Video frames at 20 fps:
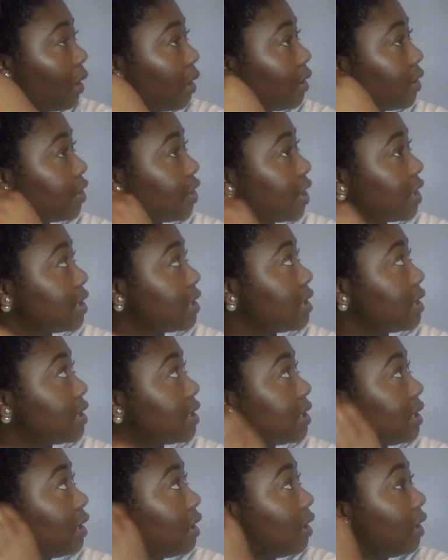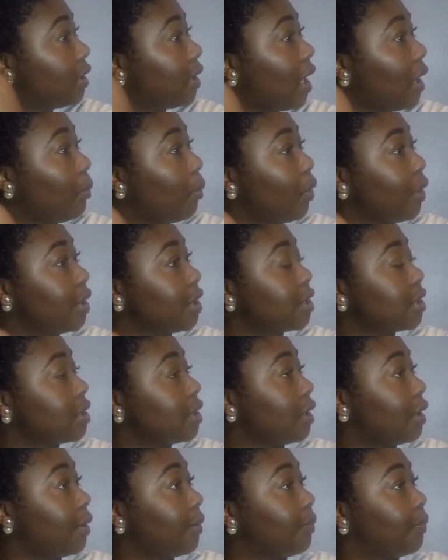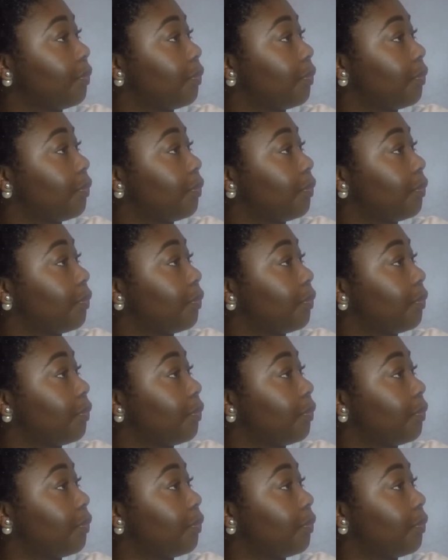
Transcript: just to seal in that moisture.